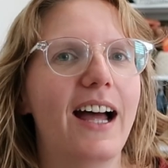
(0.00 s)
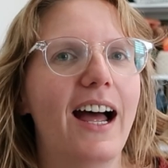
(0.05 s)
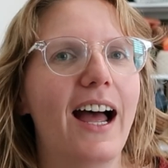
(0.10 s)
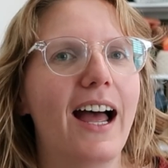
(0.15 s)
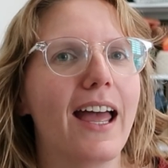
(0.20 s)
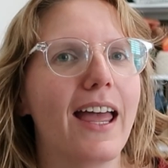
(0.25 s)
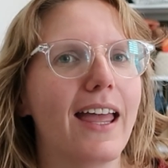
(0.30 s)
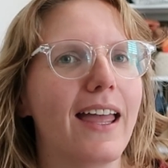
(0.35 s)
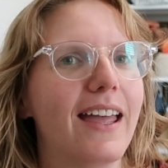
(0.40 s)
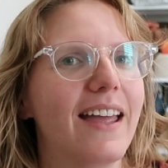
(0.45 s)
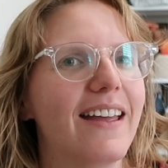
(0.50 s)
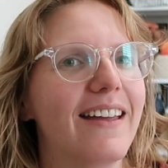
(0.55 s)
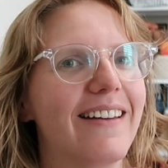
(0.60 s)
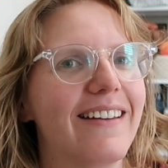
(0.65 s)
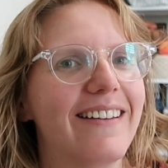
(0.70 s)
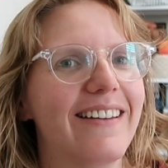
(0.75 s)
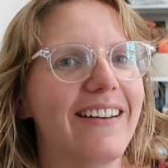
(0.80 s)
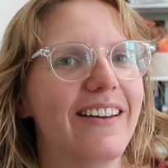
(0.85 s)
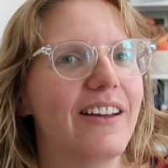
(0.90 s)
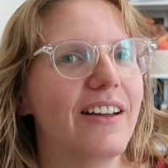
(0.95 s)
I
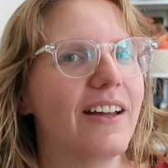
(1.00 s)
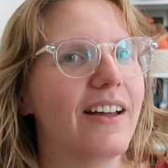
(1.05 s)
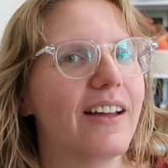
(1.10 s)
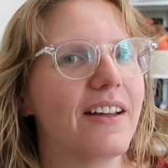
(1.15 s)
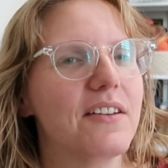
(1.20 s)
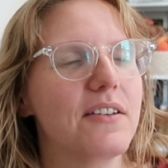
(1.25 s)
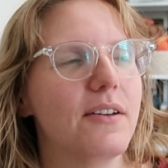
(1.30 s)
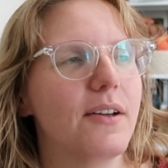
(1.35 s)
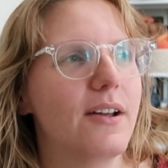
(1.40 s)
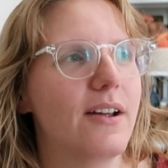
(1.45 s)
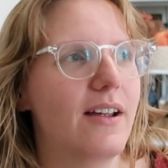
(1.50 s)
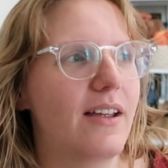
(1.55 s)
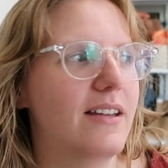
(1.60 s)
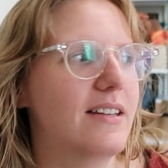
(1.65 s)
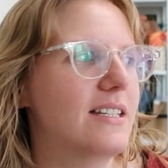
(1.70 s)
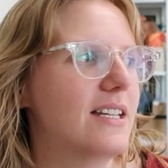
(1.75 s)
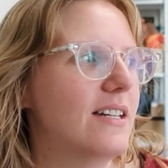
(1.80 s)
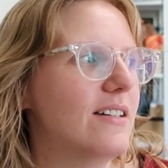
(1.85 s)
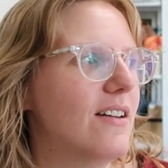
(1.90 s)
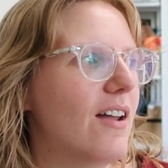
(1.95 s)

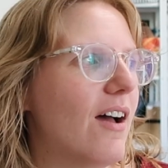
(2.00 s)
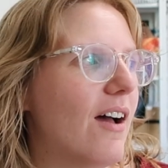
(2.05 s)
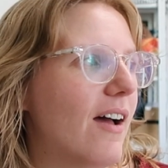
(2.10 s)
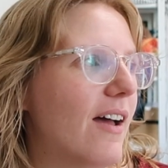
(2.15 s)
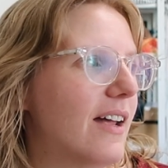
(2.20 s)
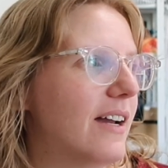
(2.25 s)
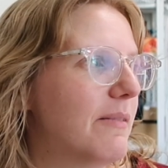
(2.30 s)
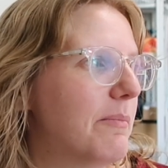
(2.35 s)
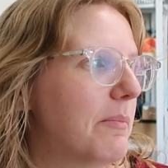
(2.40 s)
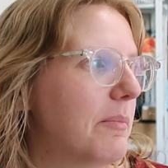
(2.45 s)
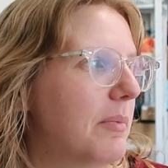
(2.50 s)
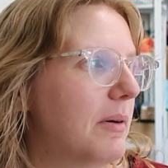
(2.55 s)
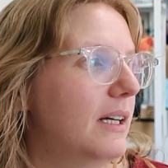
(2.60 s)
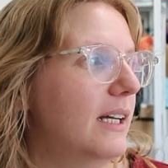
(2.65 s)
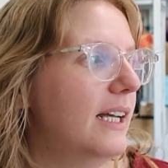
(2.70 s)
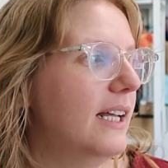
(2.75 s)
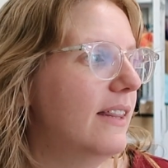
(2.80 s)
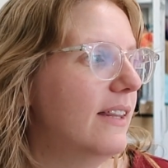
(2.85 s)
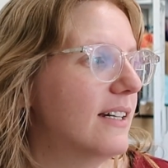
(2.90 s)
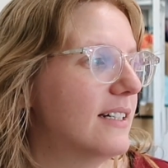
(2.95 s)
did not
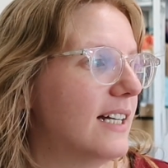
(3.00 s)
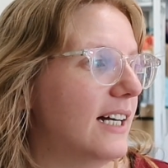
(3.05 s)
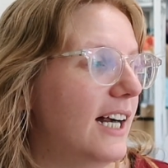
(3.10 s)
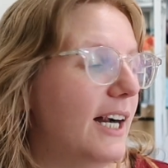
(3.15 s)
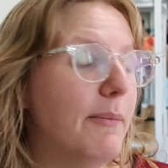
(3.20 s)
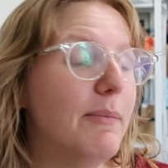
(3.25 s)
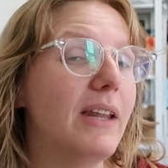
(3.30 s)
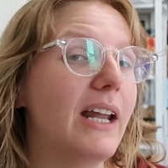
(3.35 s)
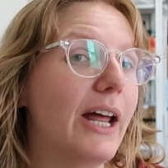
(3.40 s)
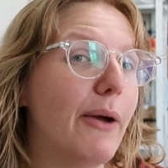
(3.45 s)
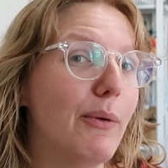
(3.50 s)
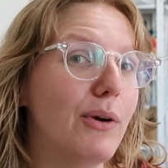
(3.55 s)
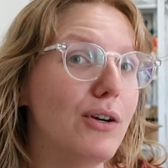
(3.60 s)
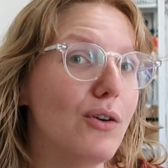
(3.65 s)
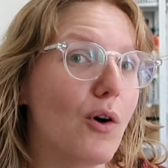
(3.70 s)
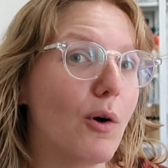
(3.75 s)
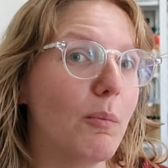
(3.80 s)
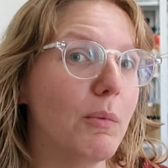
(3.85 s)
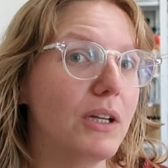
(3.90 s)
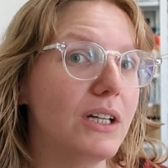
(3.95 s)
put in the time that I would
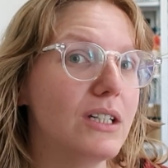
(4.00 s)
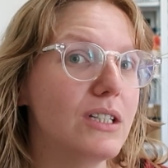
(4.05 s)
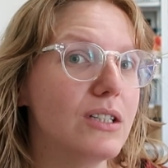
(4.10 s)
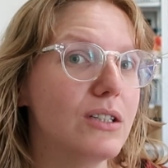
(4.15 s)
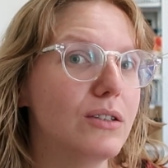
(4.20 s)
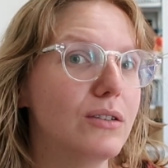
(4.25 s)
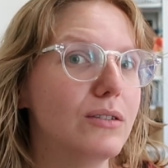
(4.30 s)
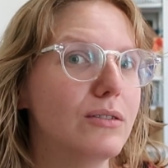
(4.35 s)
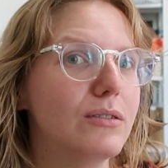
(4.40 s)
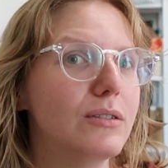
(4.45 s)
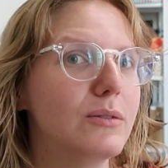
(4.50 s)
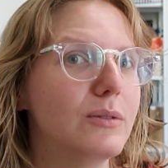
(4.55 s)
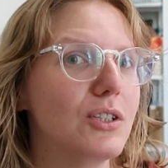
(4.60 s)
normally do,